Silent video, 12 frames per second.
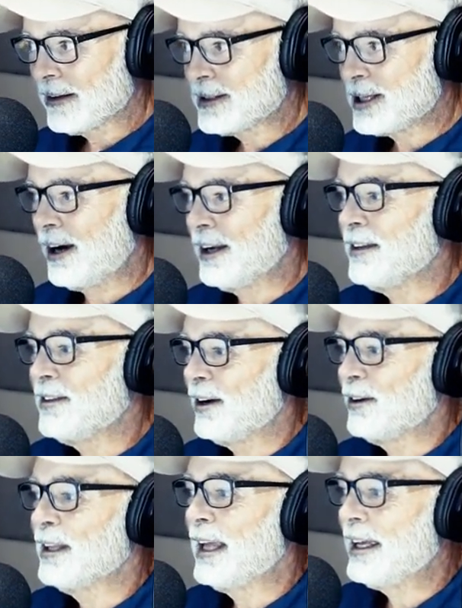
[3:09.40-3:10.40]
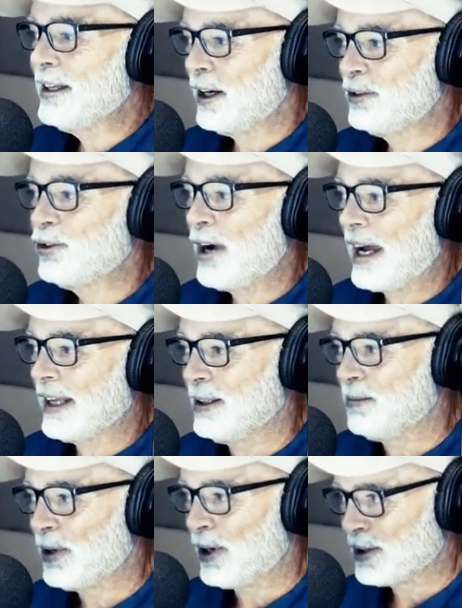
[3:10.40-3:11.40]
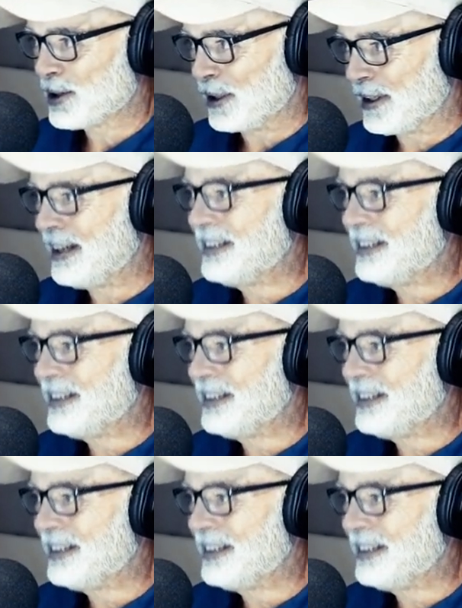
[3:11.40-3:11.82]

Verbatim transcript: Charlie, they're lead attracted person.